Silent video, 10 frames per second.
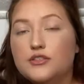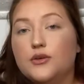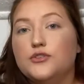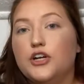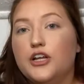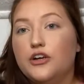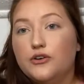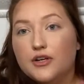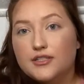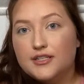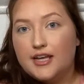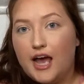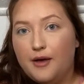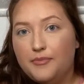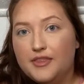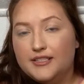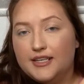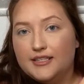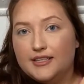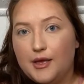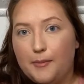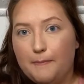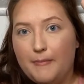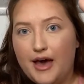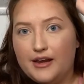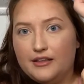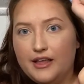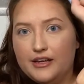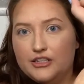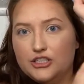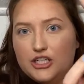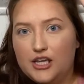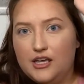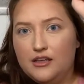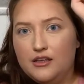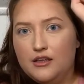So starting across the top, this is Model Energy,